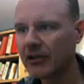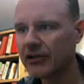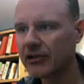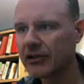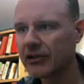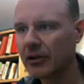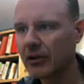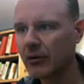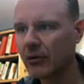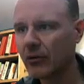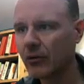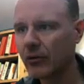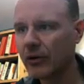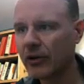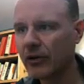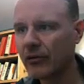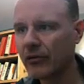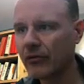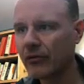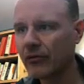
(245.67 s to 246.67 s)
So when
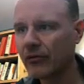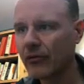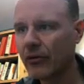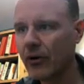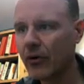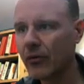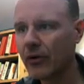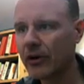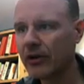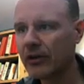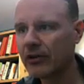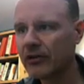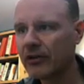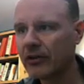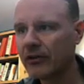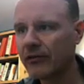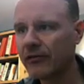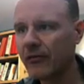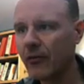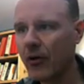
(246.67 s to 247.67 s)
you throw it into
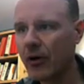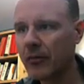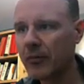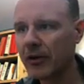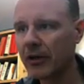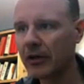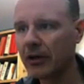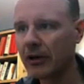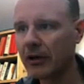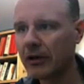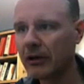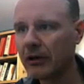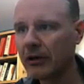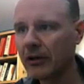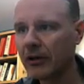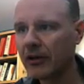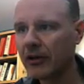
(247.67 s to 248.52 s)
the formula,